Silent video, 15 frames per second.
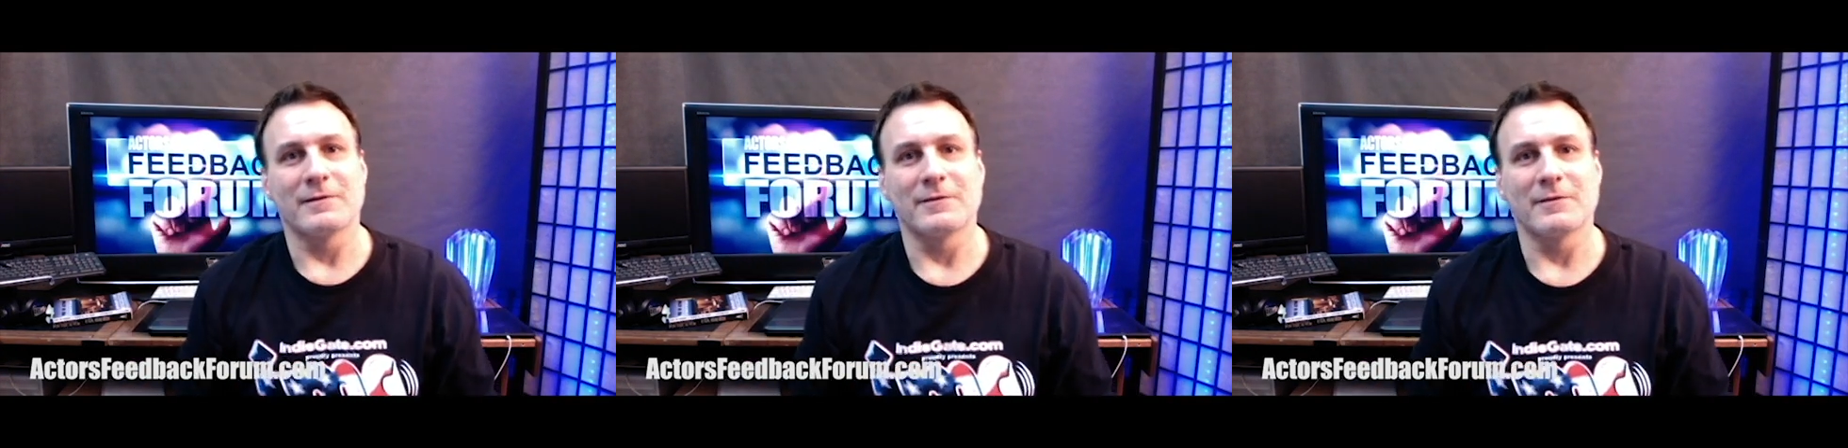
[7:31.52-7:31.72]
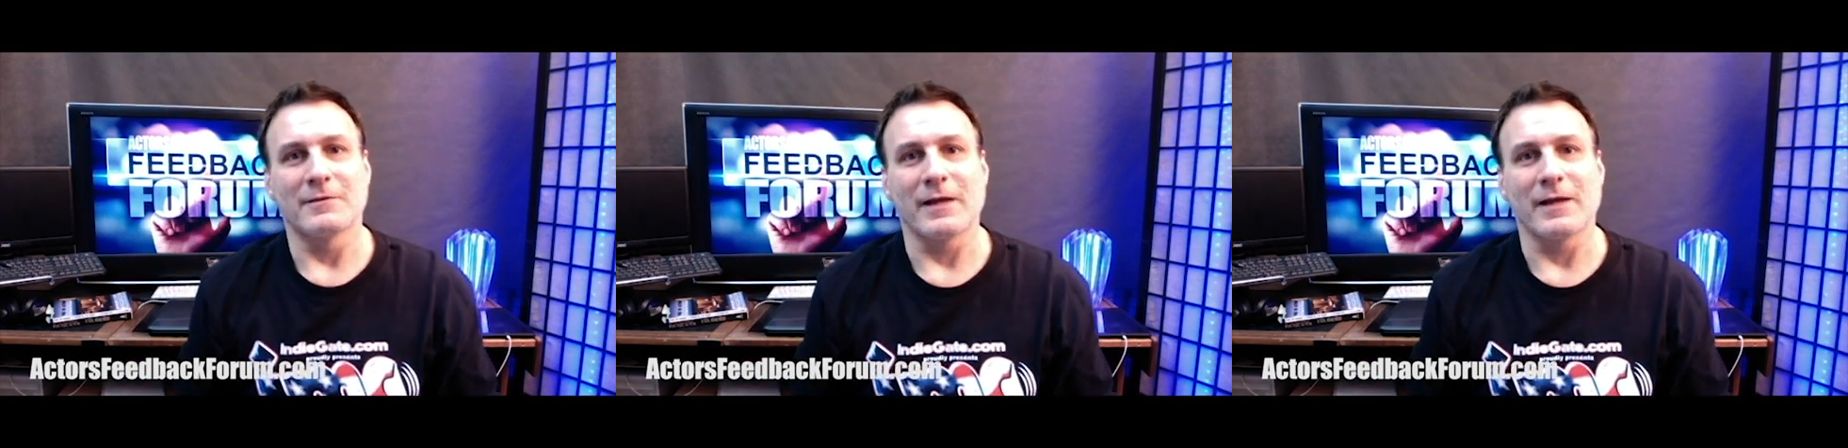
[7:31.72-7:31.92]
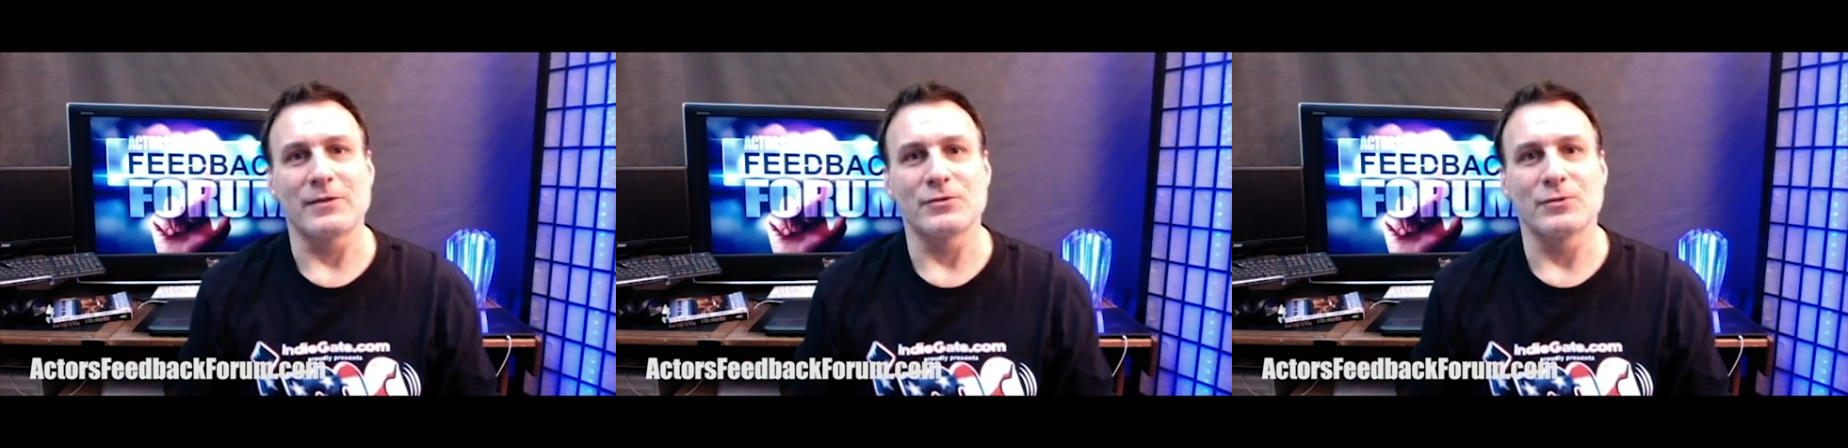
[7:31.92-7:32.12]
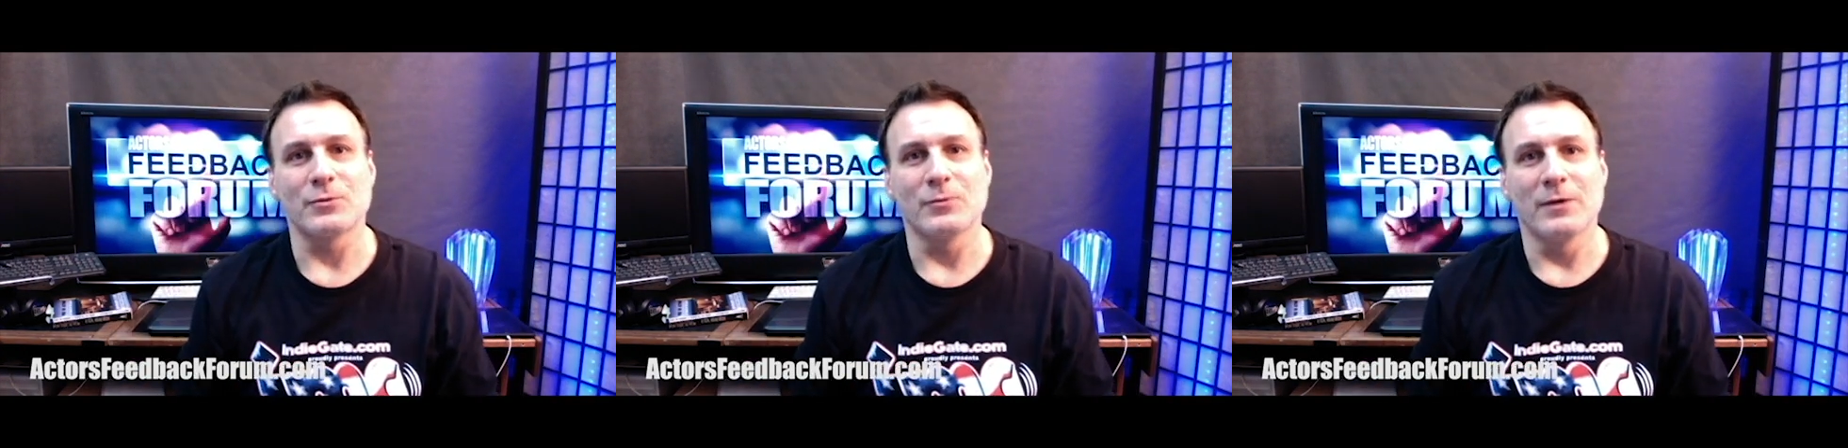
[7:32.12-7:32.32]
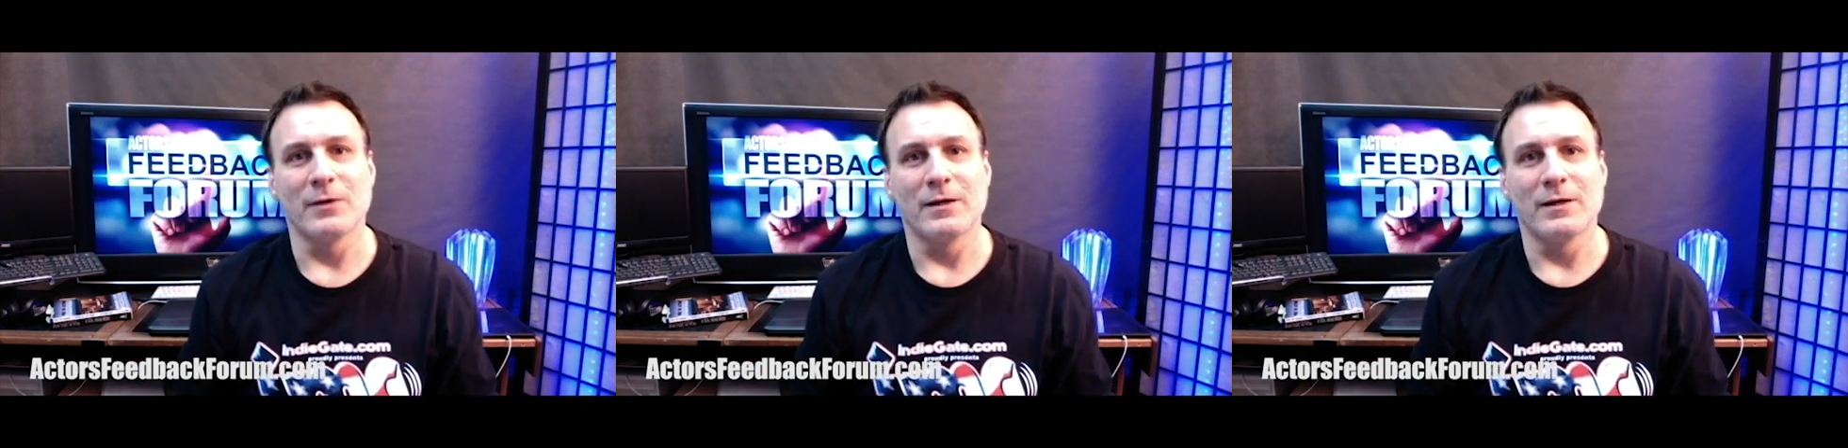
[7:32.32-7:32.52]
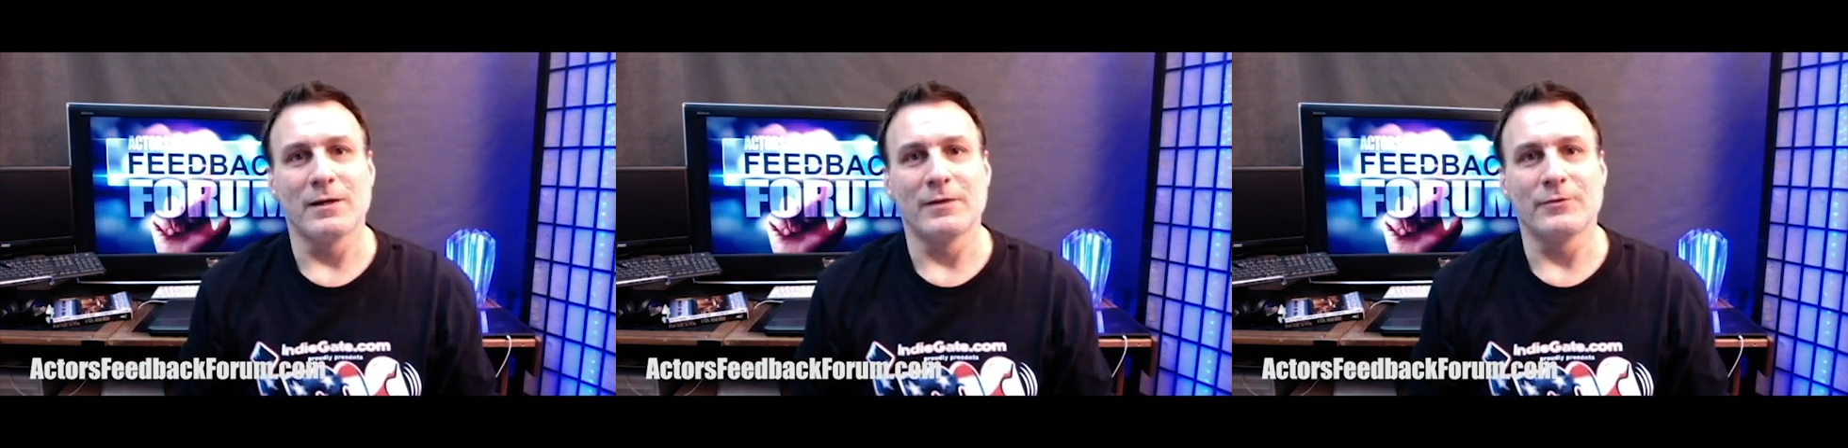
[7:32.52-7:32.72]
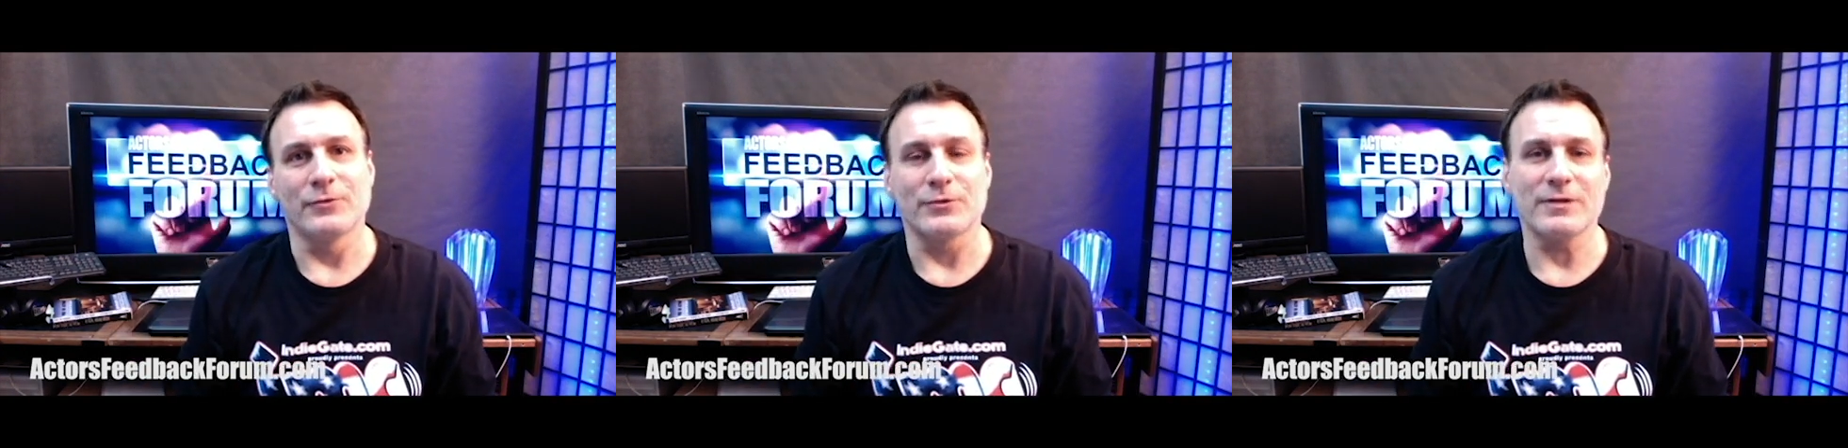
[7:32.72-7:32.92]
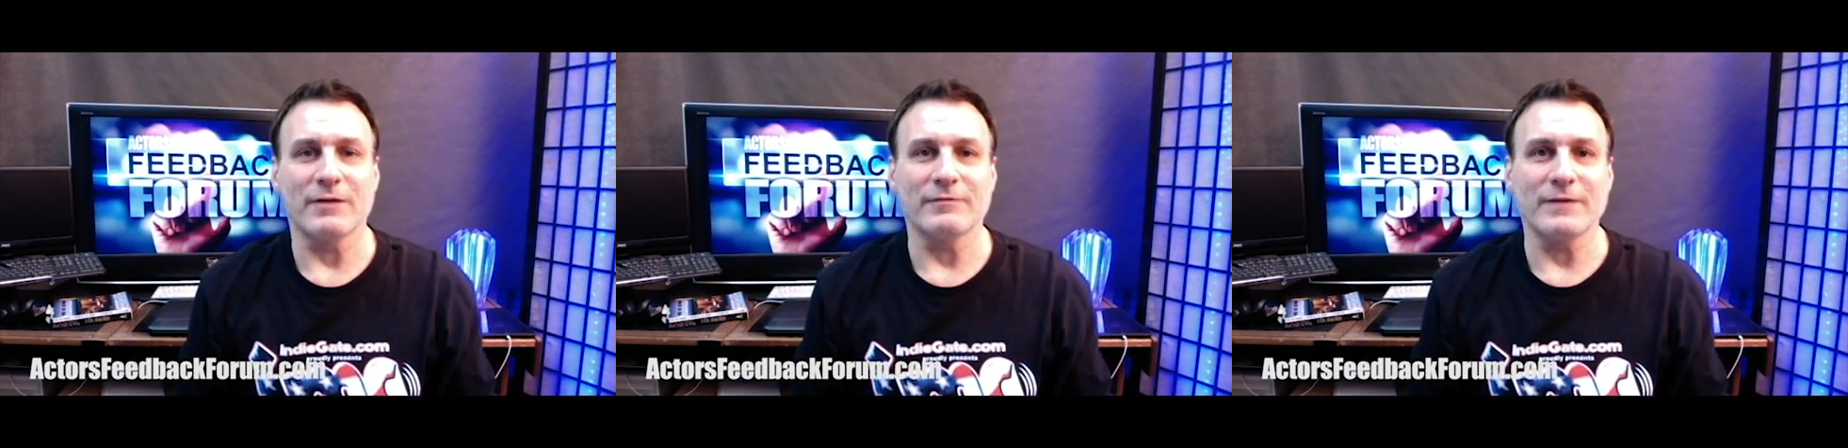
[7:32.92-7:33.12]
as you do your
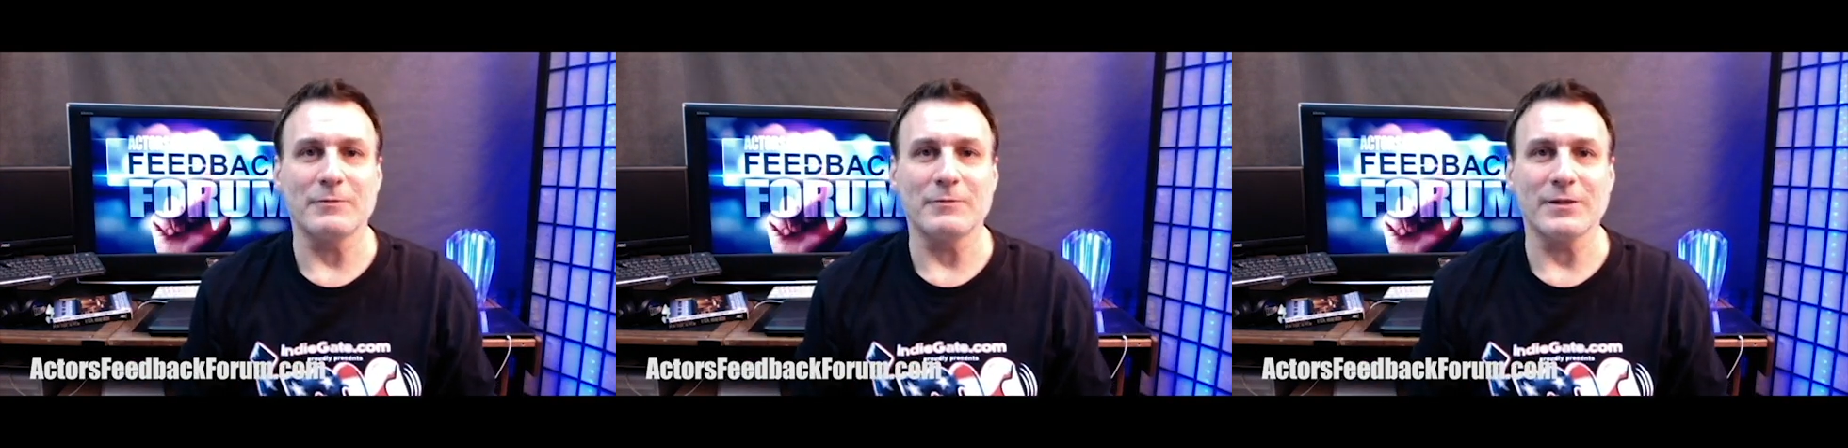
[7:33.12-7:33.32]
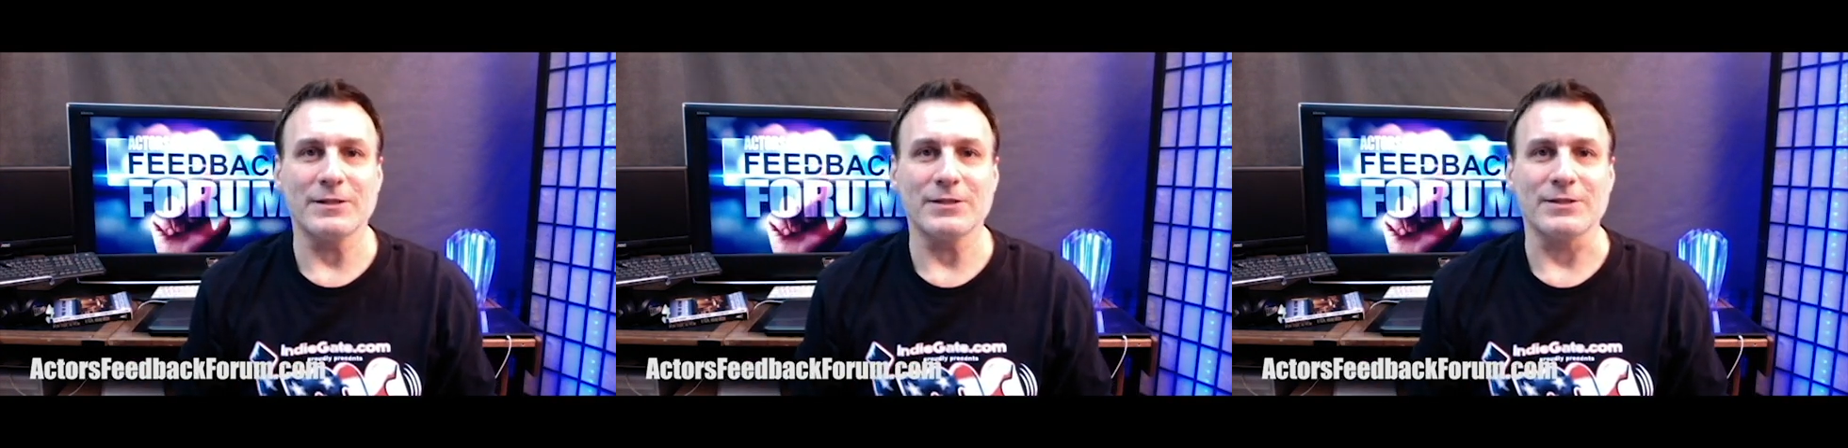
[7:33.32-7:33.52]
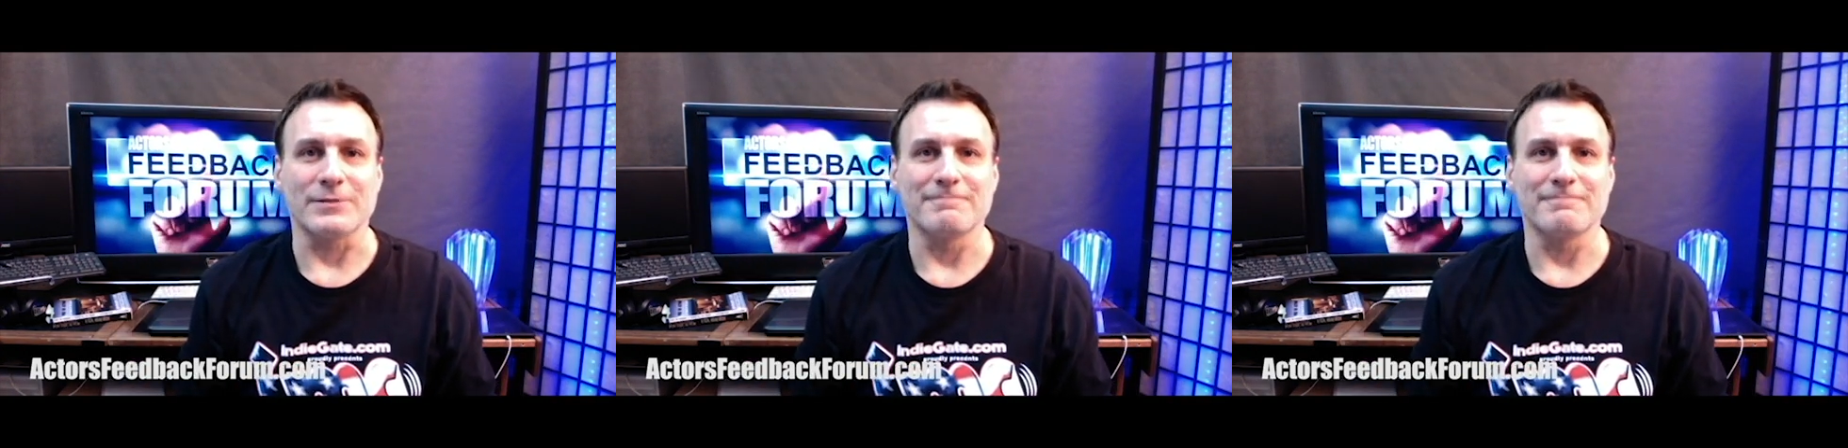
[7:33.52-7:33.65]
self-taped audition.